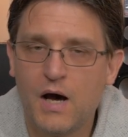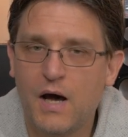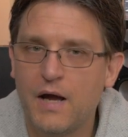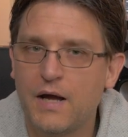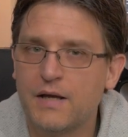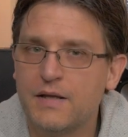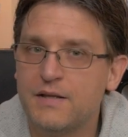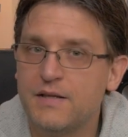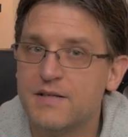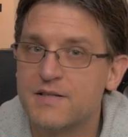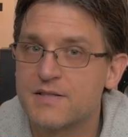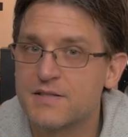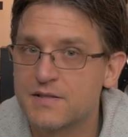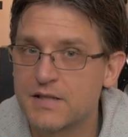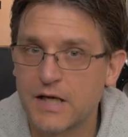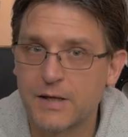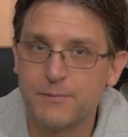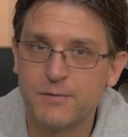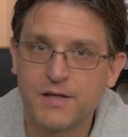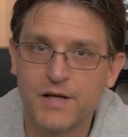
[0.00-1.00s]
I
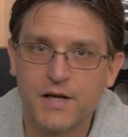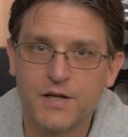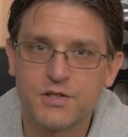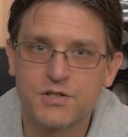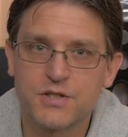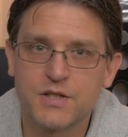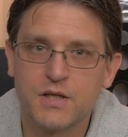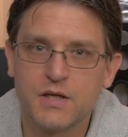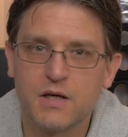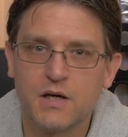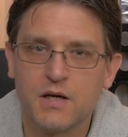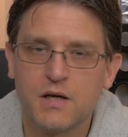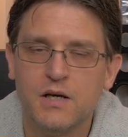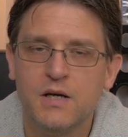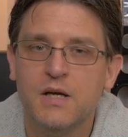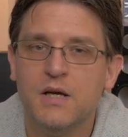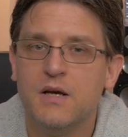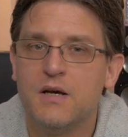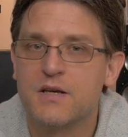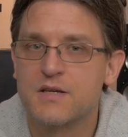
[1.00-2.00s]
disabled HDR,
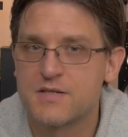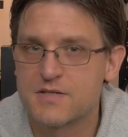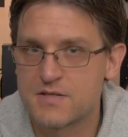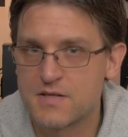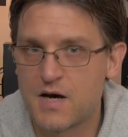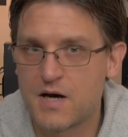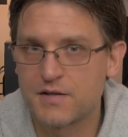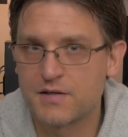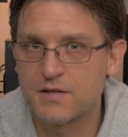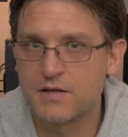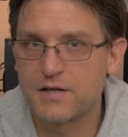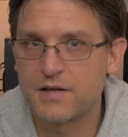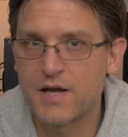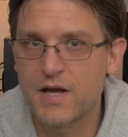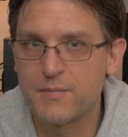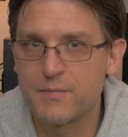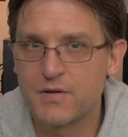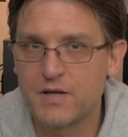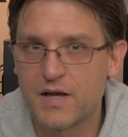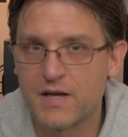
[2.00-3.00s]
started the
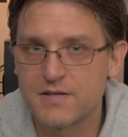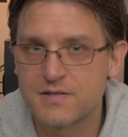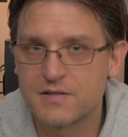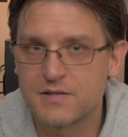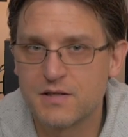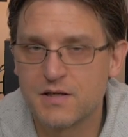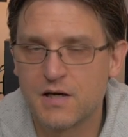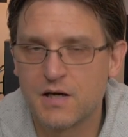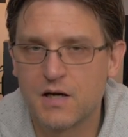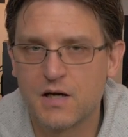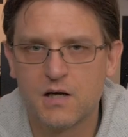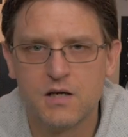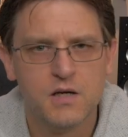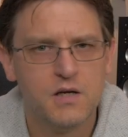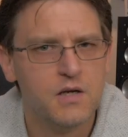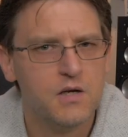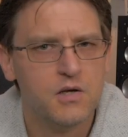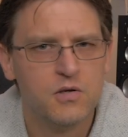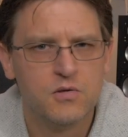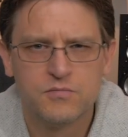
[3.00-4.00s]
game in SDR,
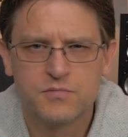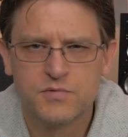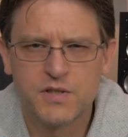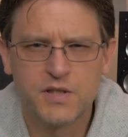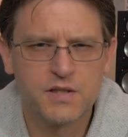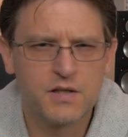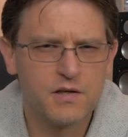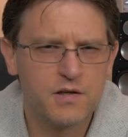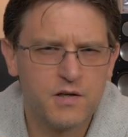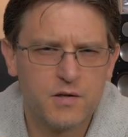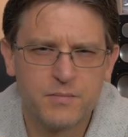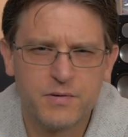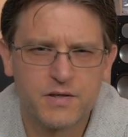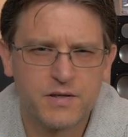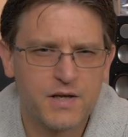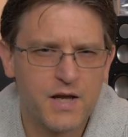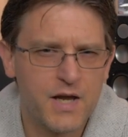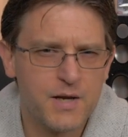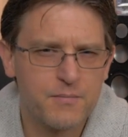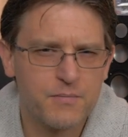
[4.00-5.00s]
did a little
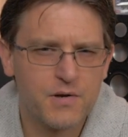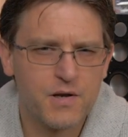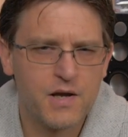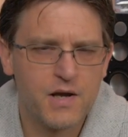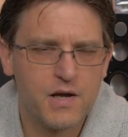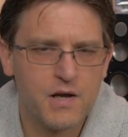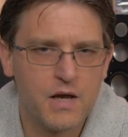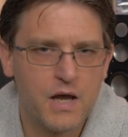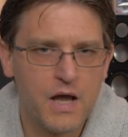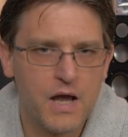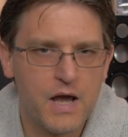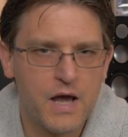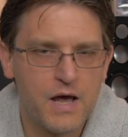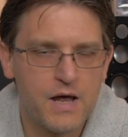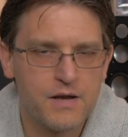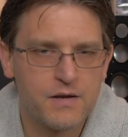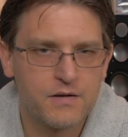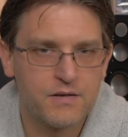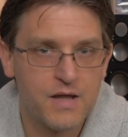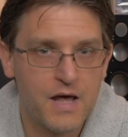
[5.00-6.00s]
bit gameplay,
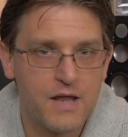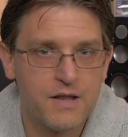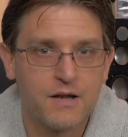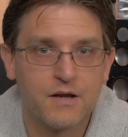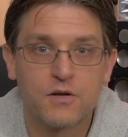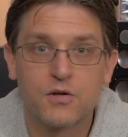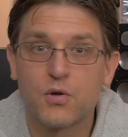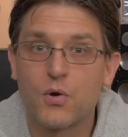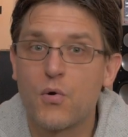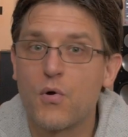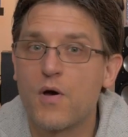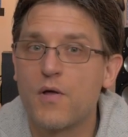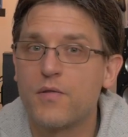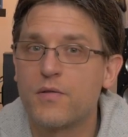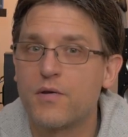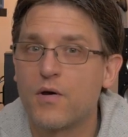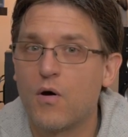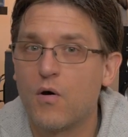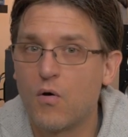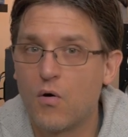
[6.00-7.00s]
and then
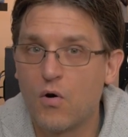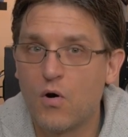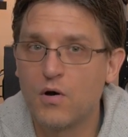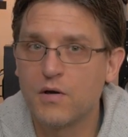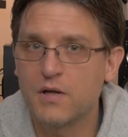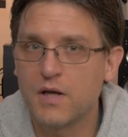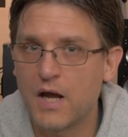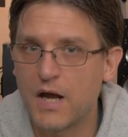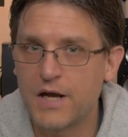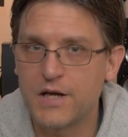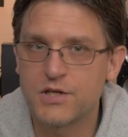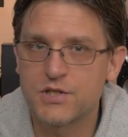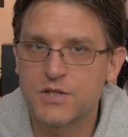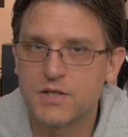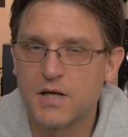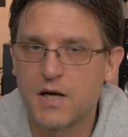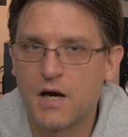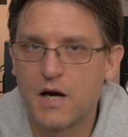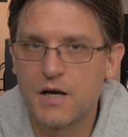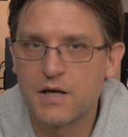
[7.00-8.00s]
turned on
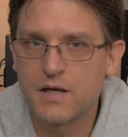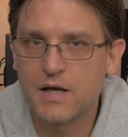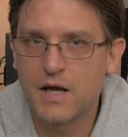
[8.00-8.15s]
HDR